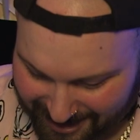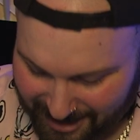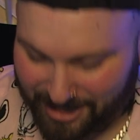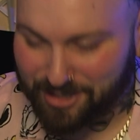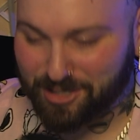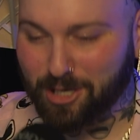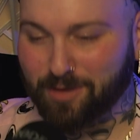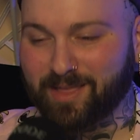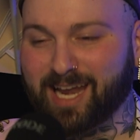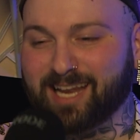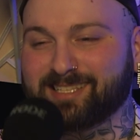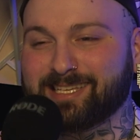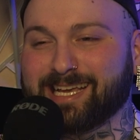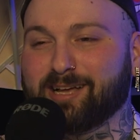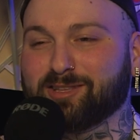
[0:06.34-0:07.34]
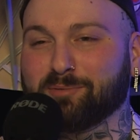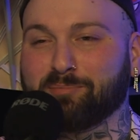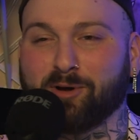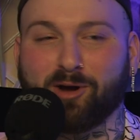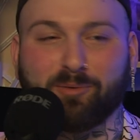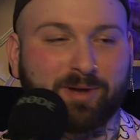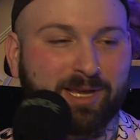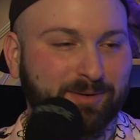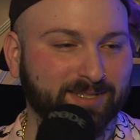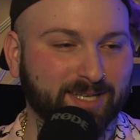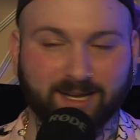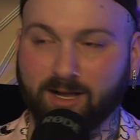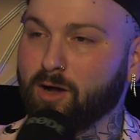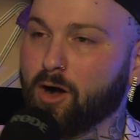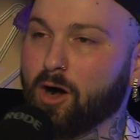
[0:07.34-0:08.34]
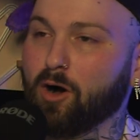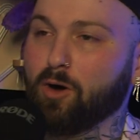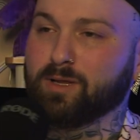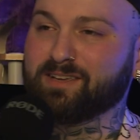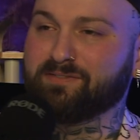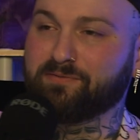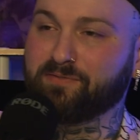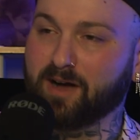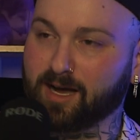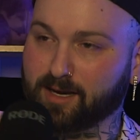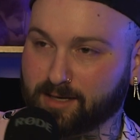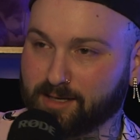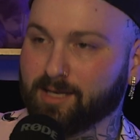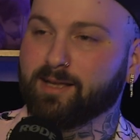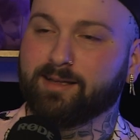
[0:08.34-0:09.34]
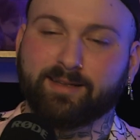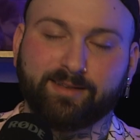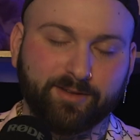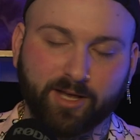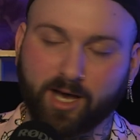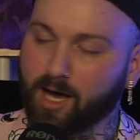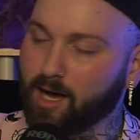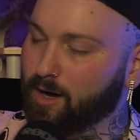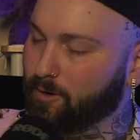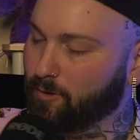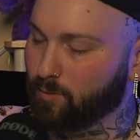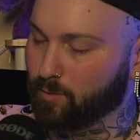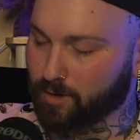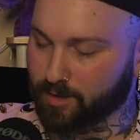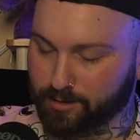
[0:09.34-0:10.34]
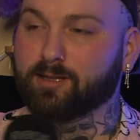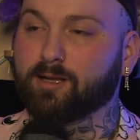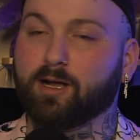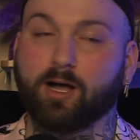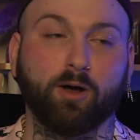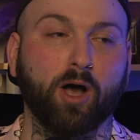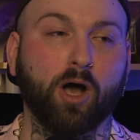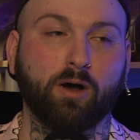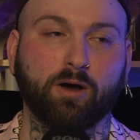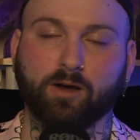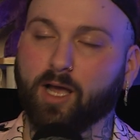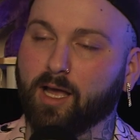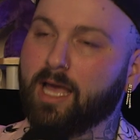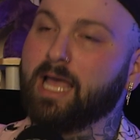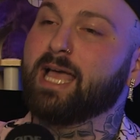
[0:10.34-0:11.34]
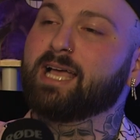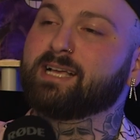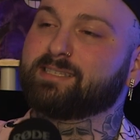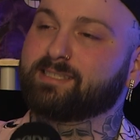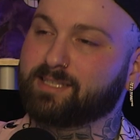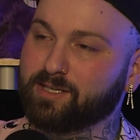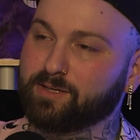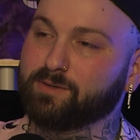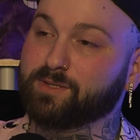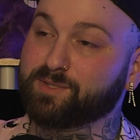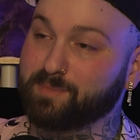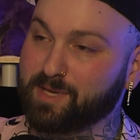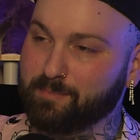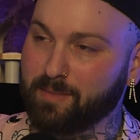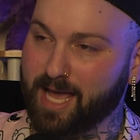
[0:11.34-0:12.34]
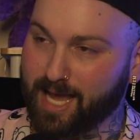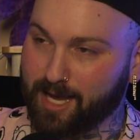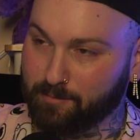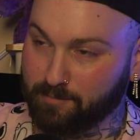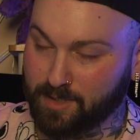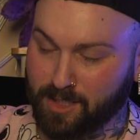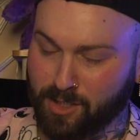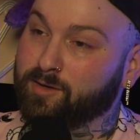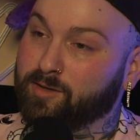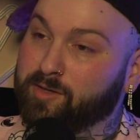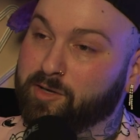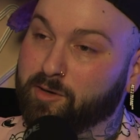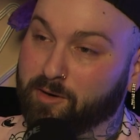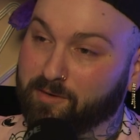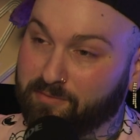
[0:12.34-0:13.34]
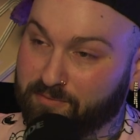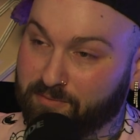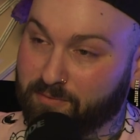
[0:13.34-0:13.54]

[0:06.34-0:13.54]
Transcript: You know they had to take out the part where he was like, holy fuck, no! Oh, okay. Excuse me, ma'am. You're a